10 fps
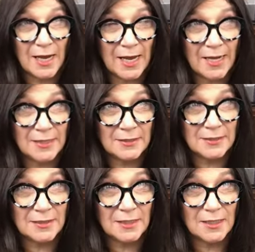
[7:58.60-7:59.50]

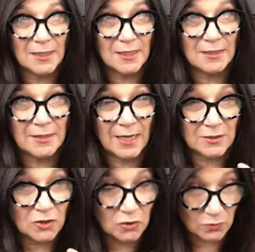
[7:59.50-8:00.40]
And
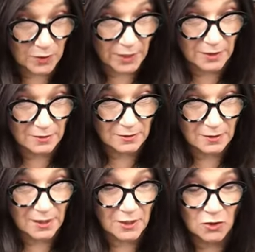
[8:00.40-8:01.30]
that's great.
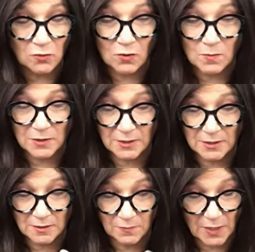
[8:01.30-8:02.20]
In a normal
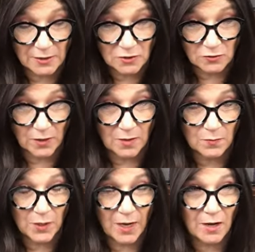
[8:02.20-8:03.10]
system, that's
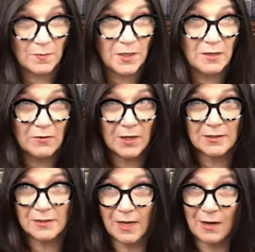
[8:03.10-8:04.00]
great. But how many of you
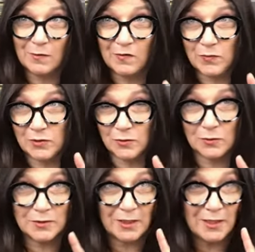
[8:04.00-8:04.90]
guys now have been
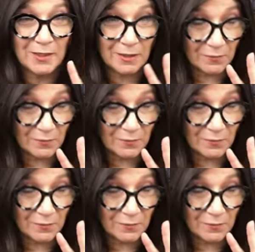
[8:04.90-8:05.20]
told to eat